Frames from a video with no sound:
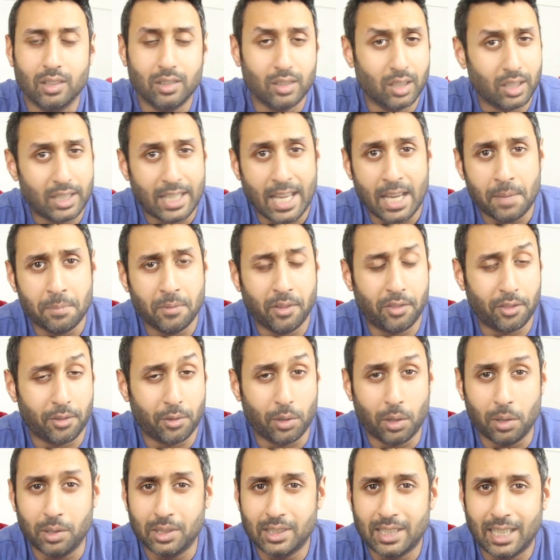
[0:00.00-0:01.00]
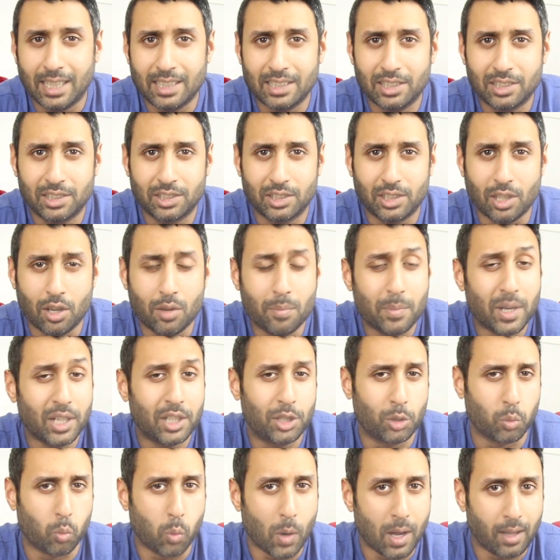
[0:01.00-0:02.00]
Now, Game of Thrones had so
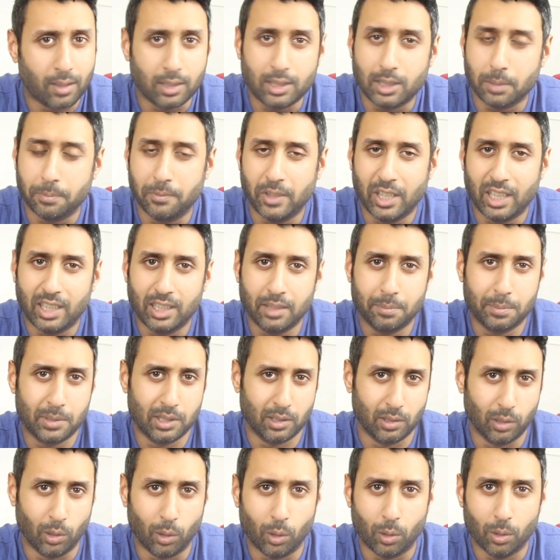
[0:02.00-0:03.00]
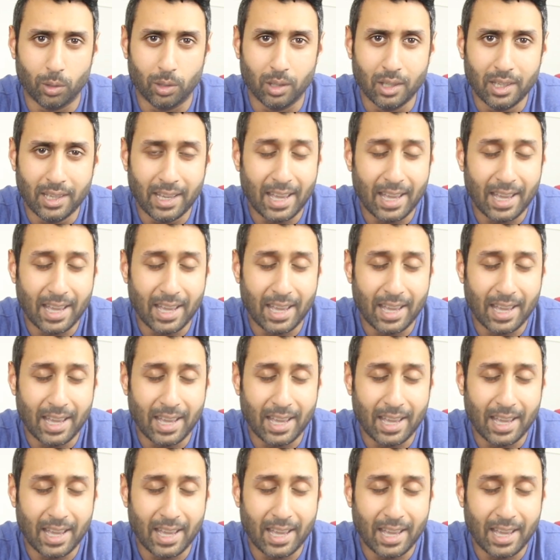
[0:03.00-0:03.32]
much well-developed lore.